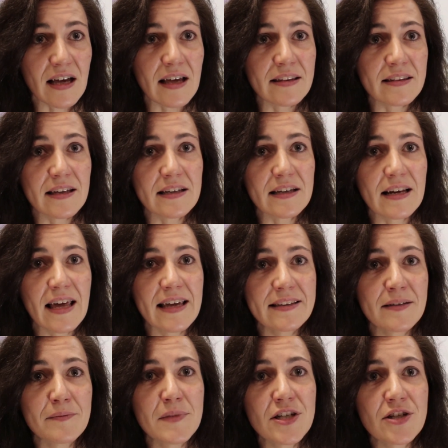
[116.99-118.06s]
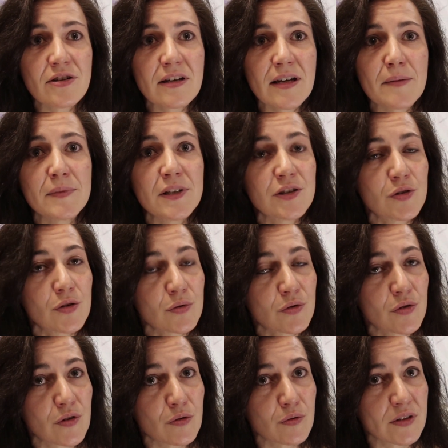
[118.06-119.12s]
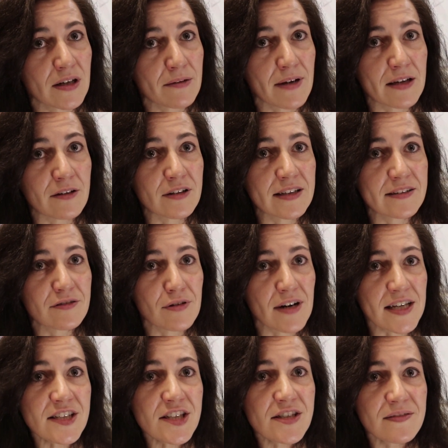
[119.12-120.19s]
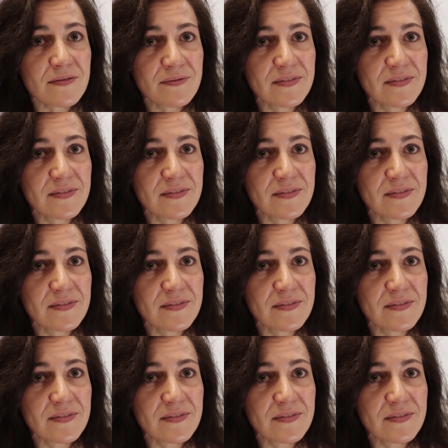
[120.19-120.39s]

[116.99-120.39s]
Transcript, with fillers: and their light emission can be tuned to the ultraviolet range.